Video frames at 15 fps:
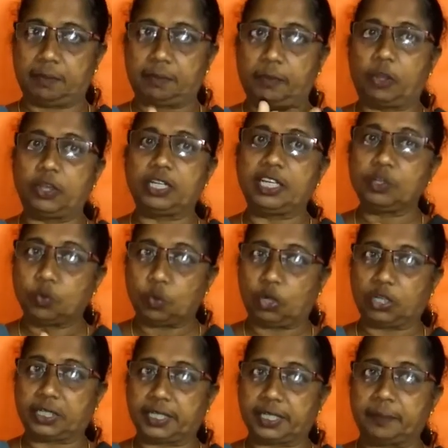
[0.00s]
boiling
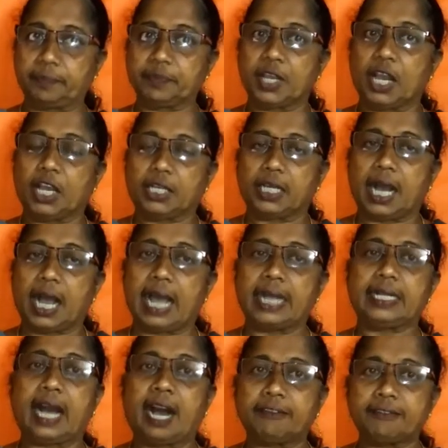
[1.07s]
water,
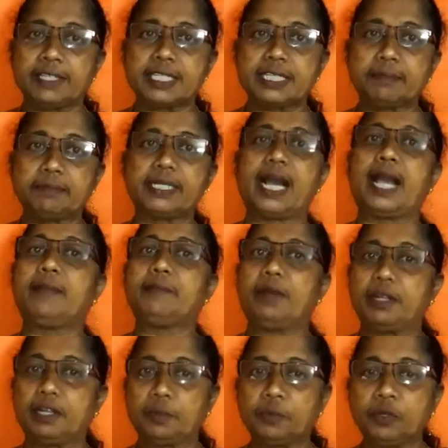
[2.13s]
and after some
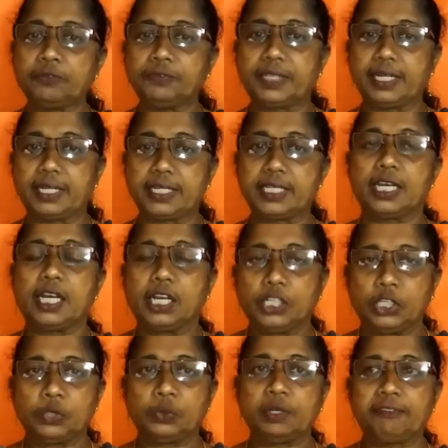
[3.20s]
time remove the
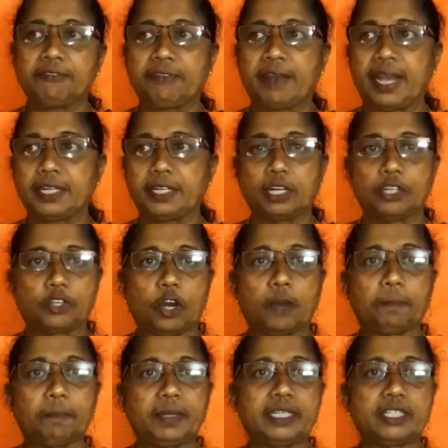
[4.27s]
lid, you will find
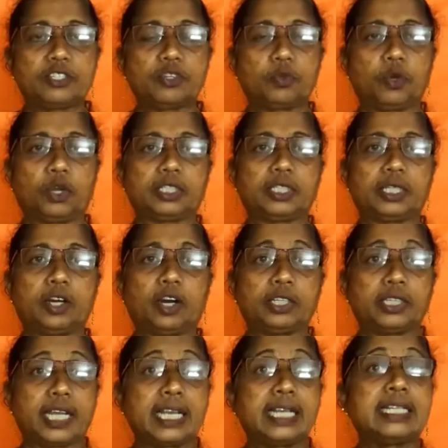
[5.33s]
droplets of water
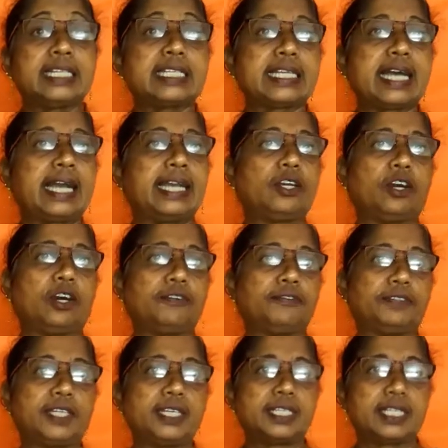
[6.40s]
on the inside
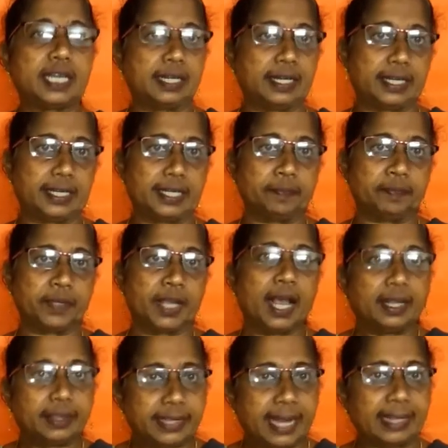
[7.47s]
of this lid.
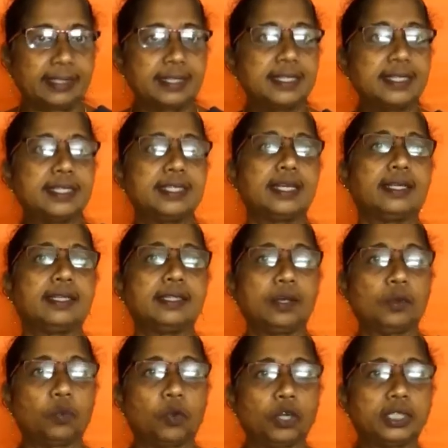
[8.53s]
That is, the
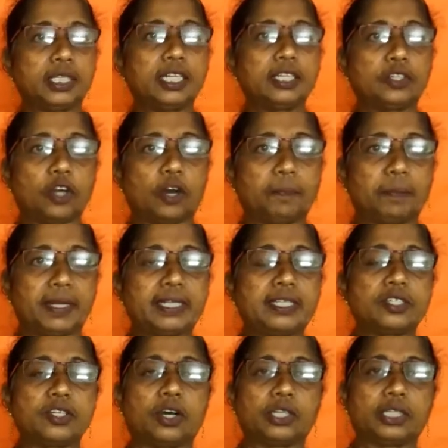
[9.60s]
water
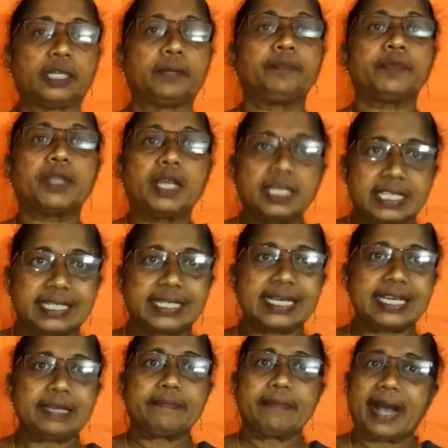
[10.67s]
droplets or the
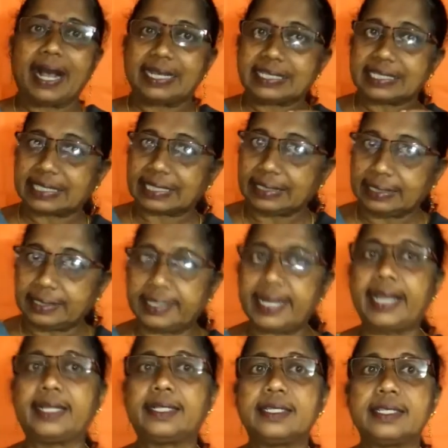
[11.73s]
steam has
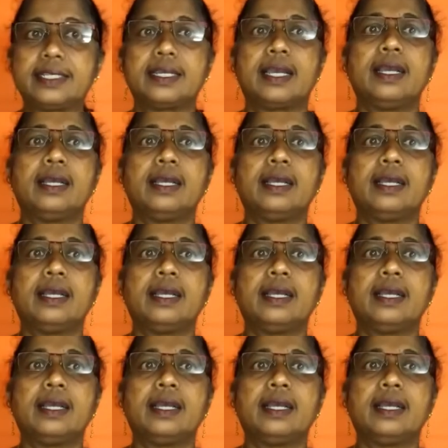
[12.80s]
condensed